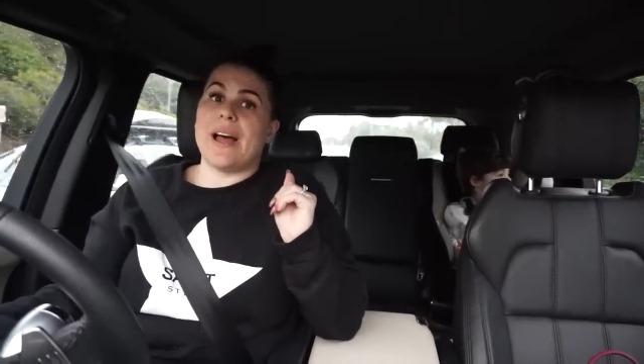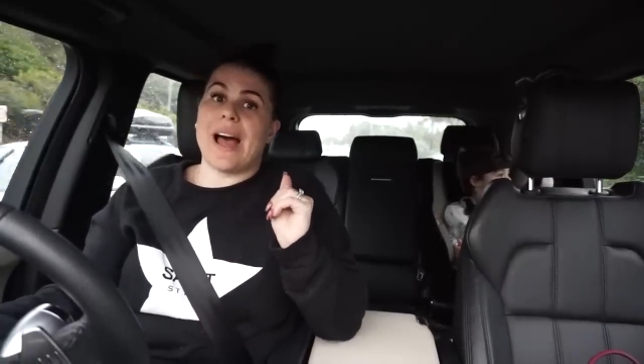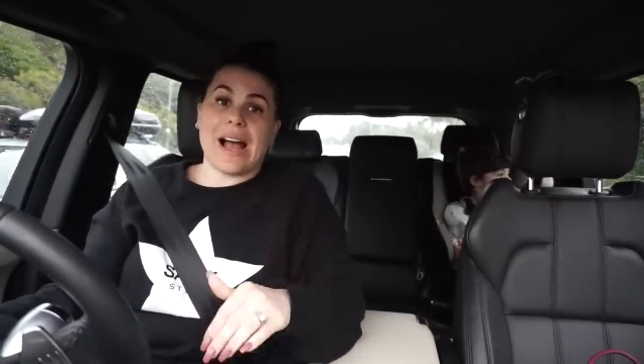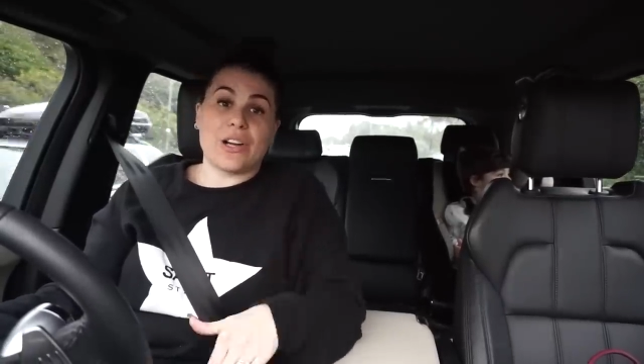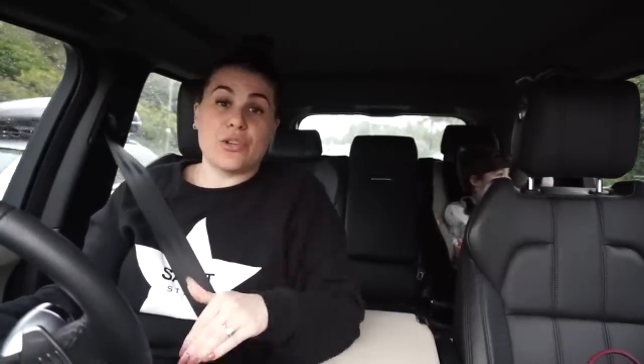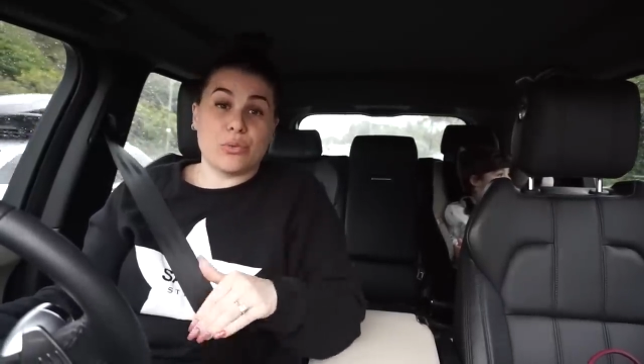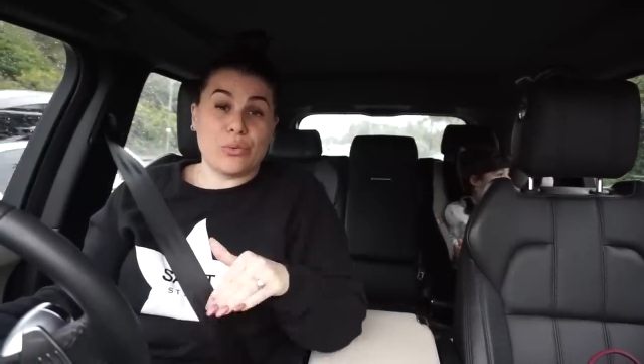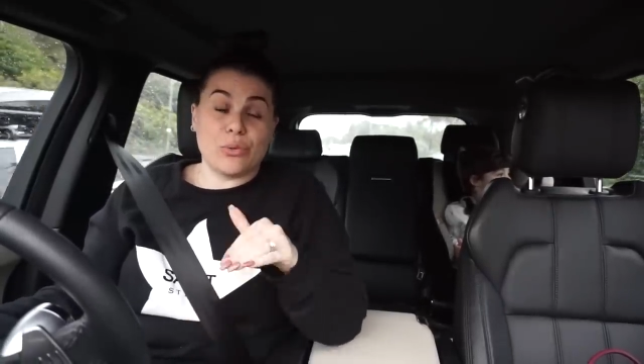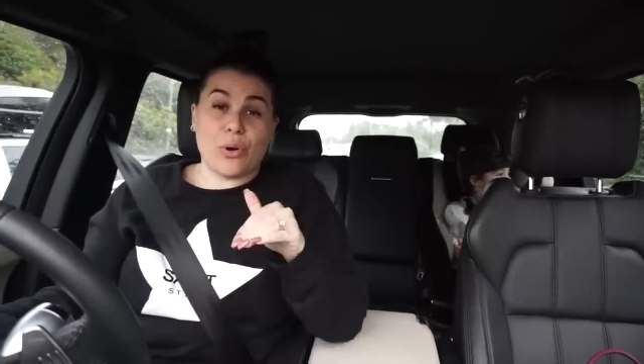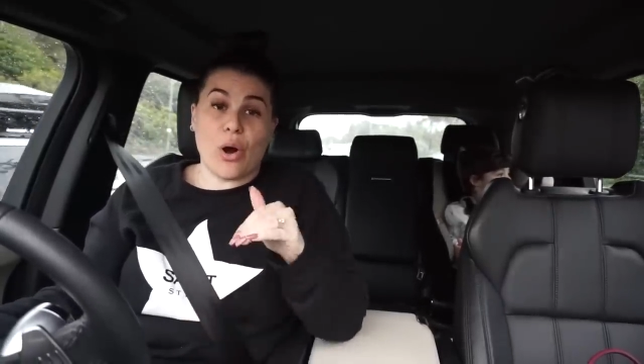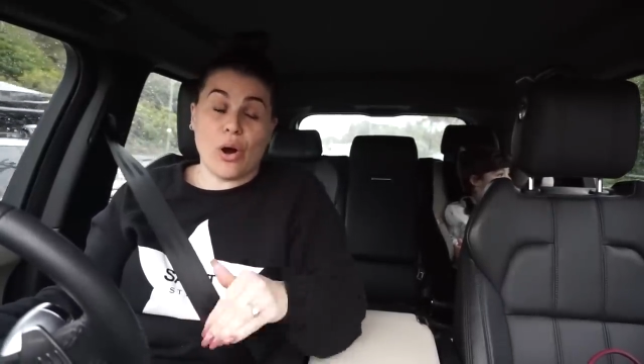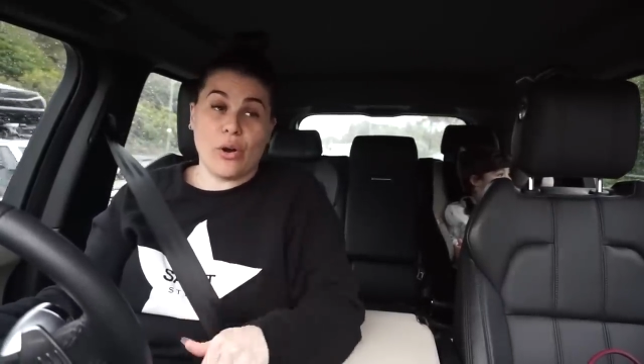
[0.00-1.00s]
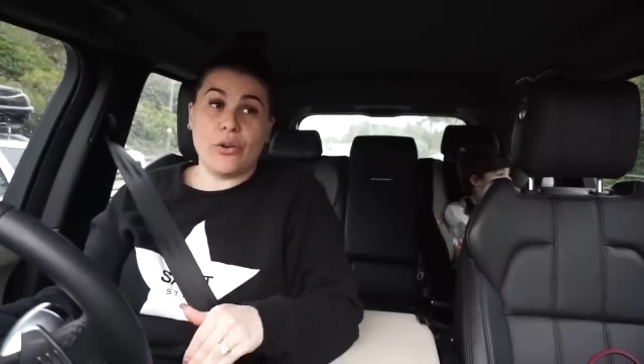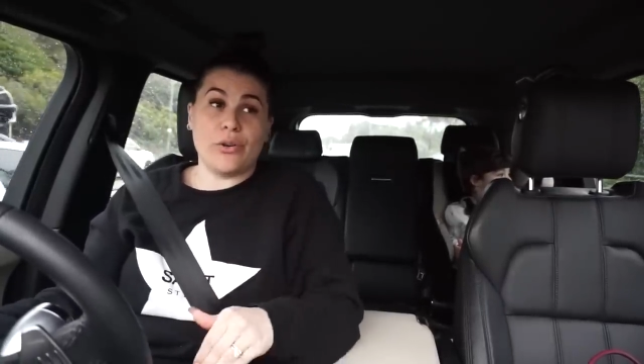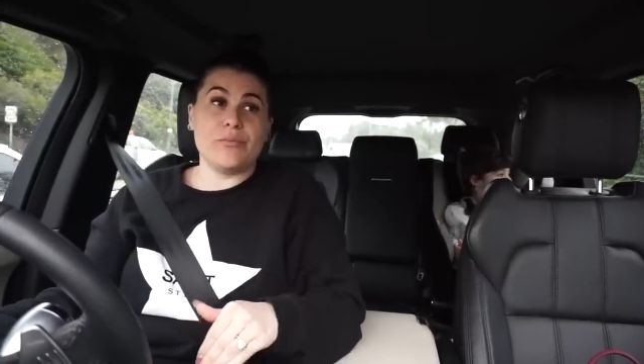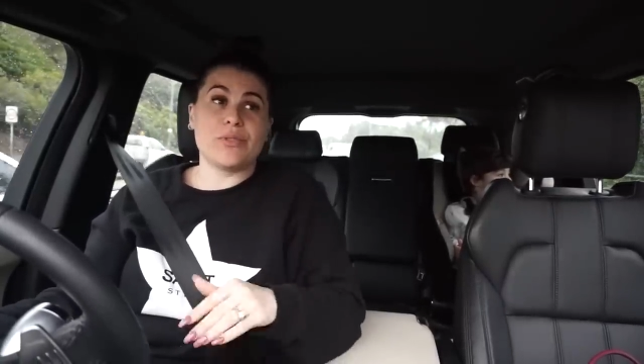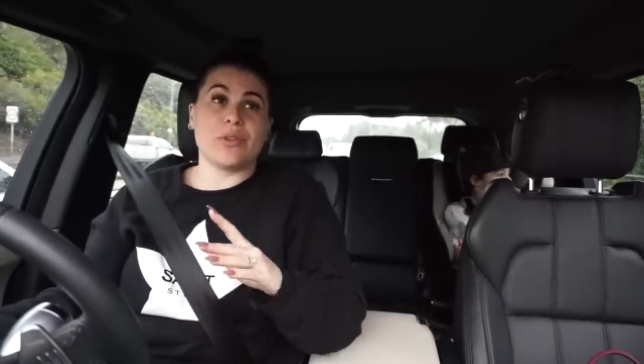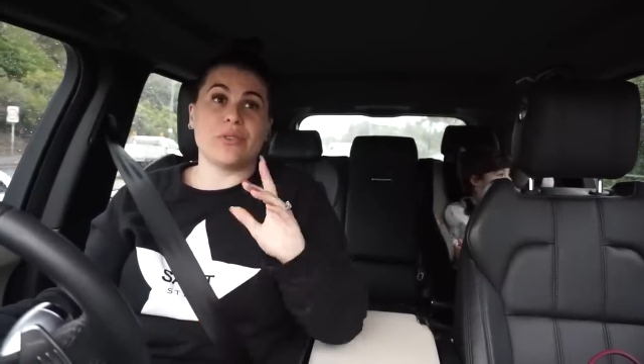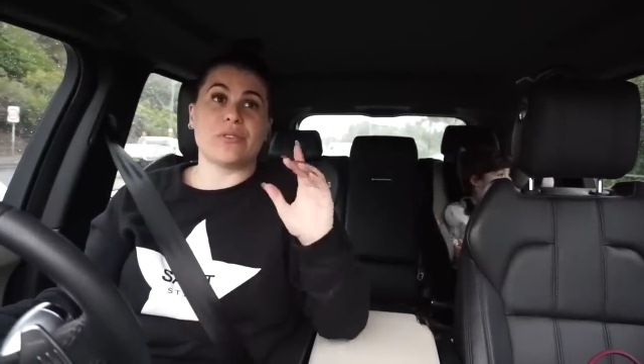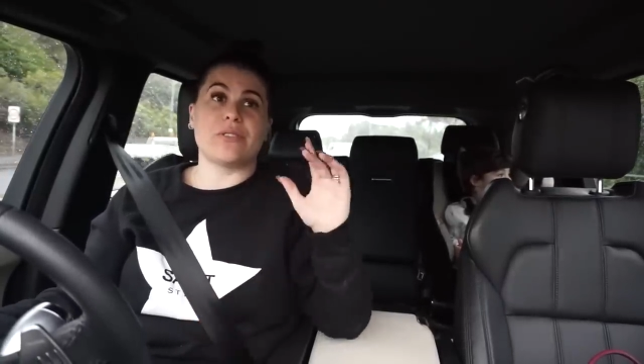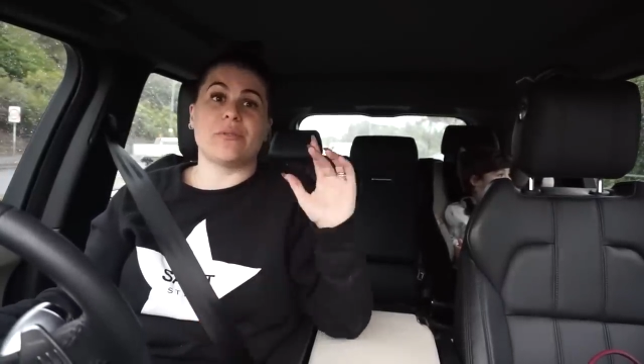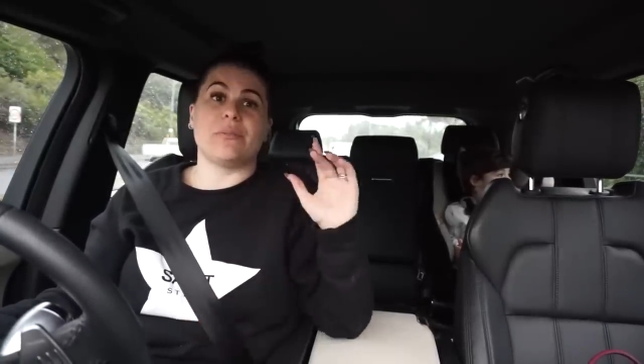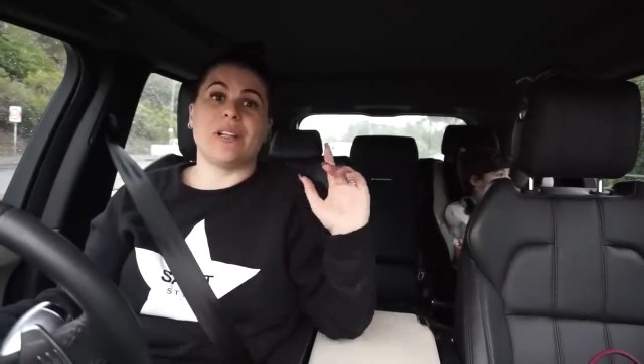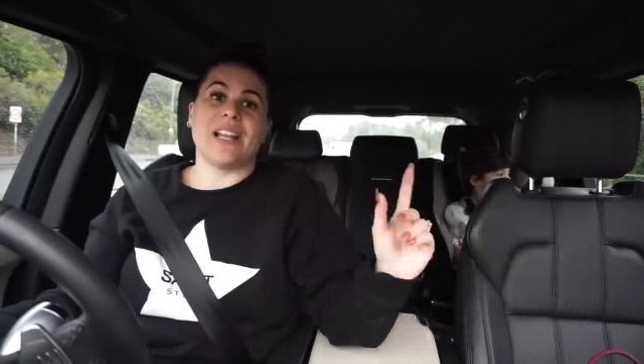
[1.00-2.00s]
actual homes on
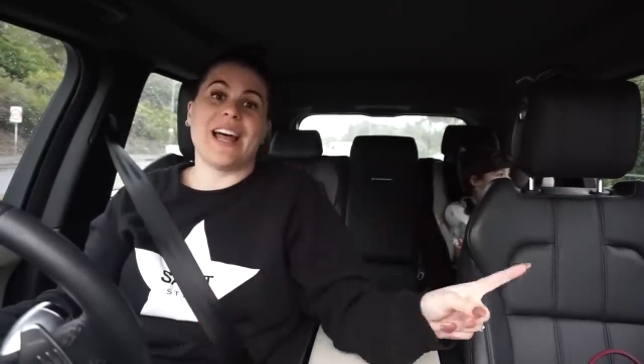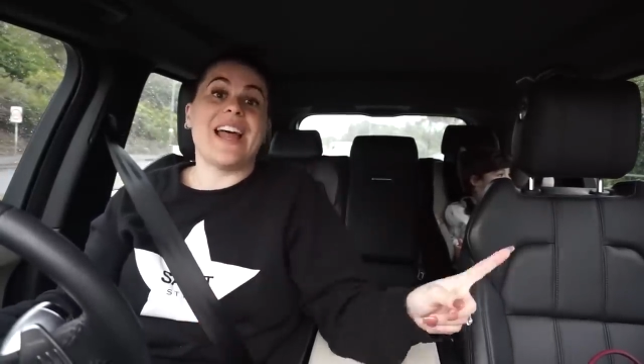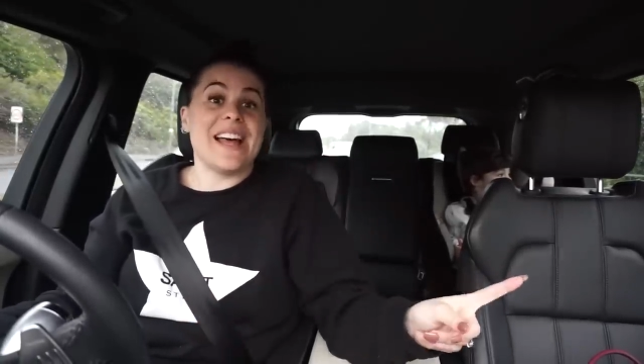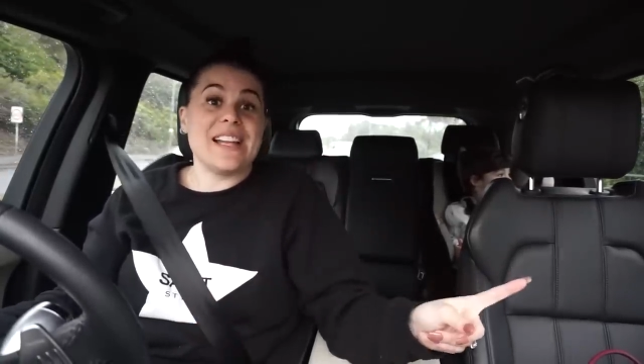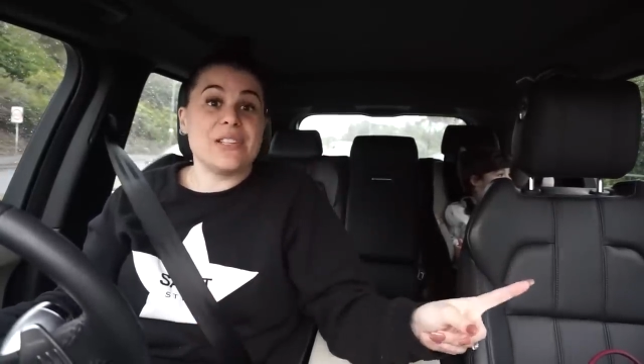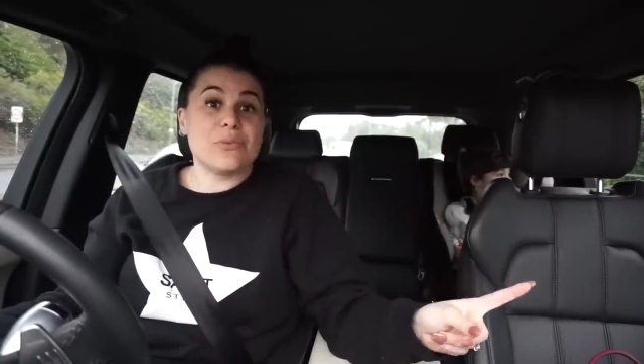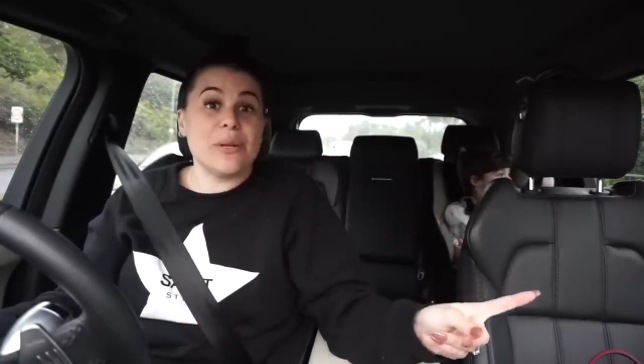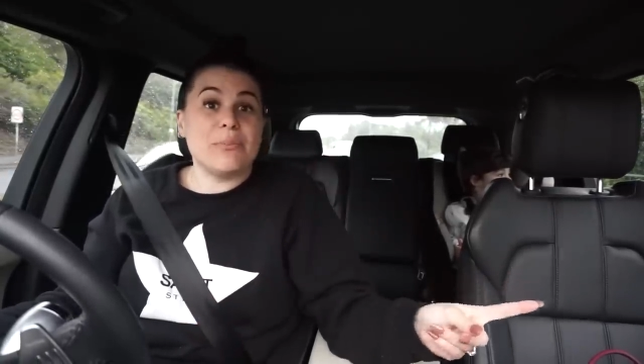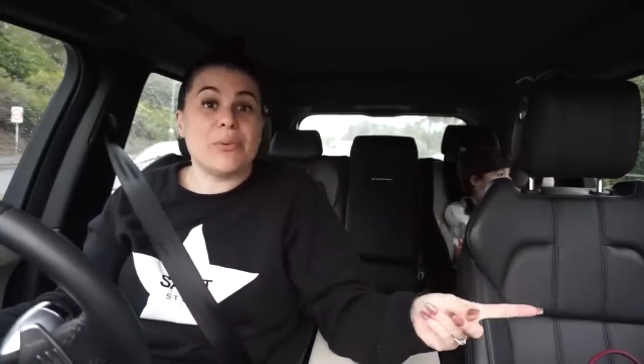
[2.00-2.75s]
some land we